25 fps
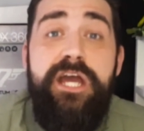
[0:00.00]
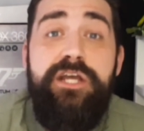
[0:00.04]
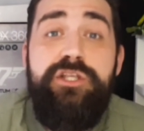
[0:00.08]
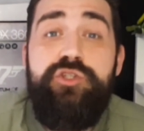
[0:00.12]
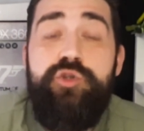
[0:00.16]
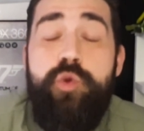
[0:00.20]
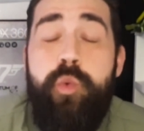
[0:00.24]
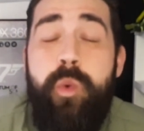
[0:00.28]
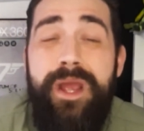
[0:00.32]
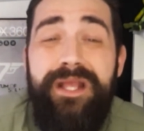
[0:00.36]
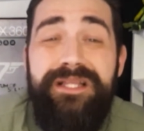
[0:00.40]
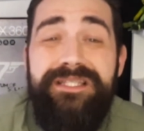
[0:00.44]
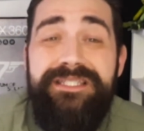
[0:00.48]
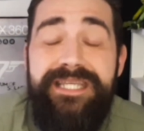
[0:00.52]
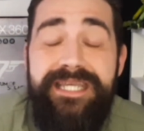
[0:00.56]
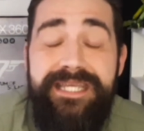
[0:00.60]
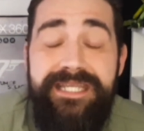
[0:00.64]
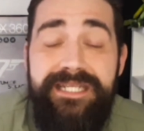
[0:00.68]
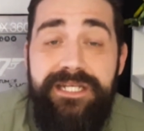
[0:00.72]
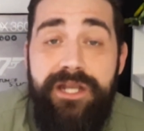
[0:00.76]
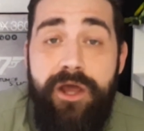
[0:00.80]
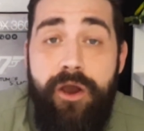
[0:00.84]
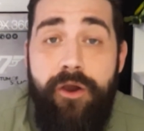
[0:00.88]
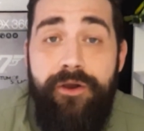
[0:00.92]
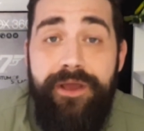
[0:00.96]

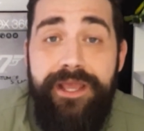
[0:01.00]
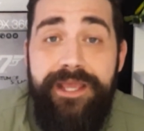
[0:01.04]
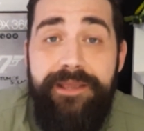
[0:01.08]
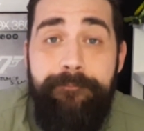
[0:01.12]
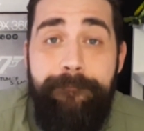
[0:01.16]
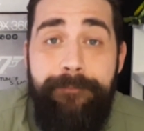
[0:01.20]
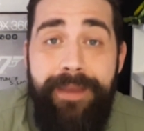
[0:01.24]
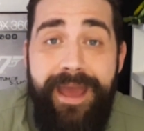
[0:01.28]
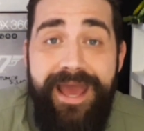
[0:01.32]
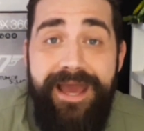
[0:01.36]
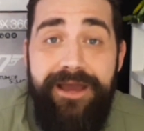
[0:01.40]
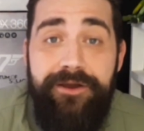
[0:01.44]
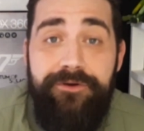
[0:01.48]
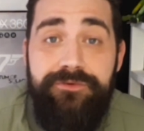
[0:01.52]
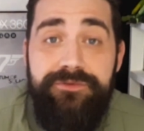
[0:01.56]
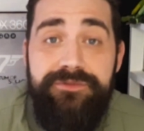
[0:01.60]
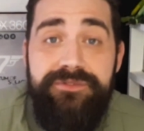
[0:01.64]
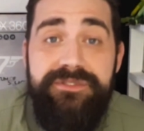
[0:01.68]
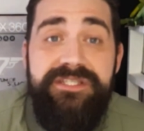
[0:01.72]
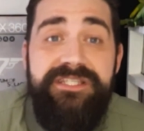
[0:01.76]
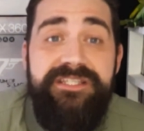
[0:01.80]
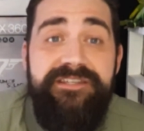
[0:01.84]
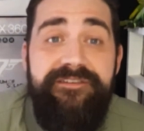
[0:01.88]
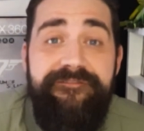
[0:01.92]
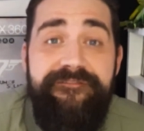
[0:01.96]

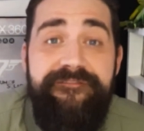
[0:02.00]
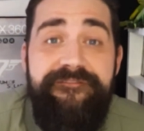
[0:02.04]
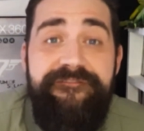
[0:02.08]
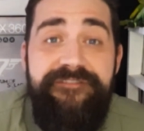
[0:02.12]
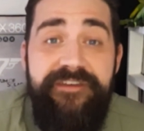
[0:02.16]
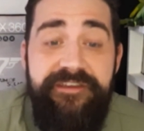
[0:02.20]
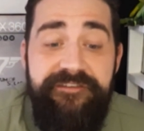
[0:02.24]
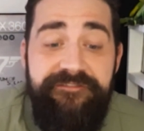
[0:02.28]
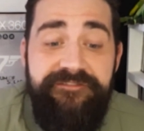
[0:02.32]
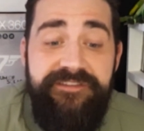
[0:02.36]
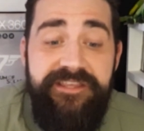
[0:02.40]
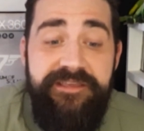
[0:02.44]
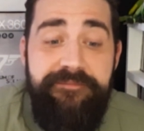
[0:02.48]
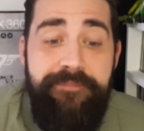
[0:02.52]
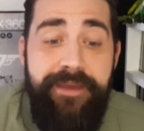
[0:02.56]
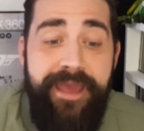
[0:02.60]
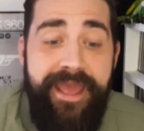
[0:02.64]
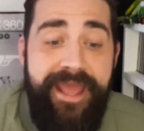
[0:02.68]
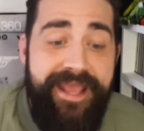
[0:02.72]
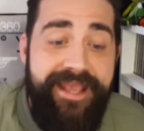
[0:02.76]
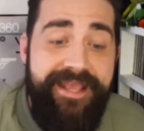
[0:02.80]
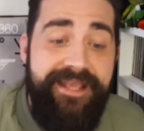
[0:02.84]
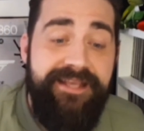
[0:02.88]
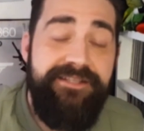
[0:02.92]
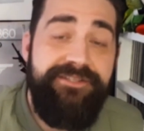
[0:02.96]

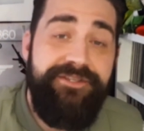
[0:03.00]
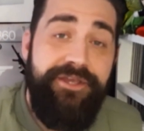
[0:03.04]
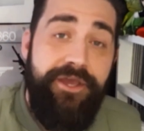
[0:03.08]
£29.50.